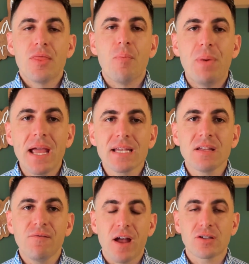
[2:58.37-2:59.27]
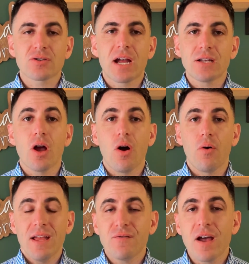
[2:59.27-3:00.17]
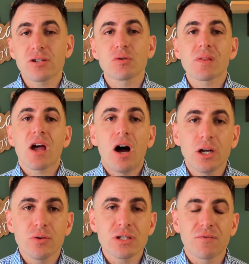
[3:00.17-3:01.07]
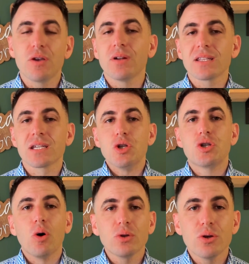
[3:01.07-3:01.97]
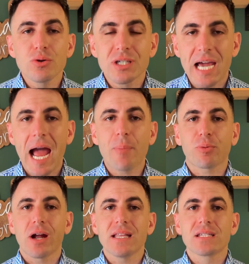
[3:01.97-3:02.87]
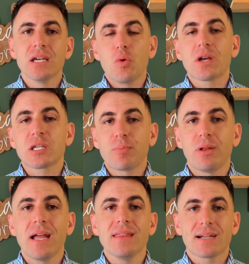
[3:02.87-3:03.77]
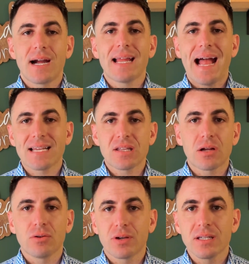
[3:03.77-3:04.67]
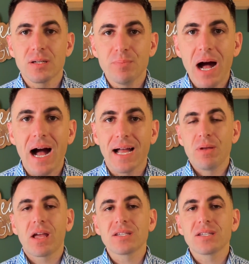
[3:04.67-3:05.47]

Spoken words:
The biggest investors I know, investors with hundreds of units, don't use cap rates to explain the kind of asset they're looking to buy because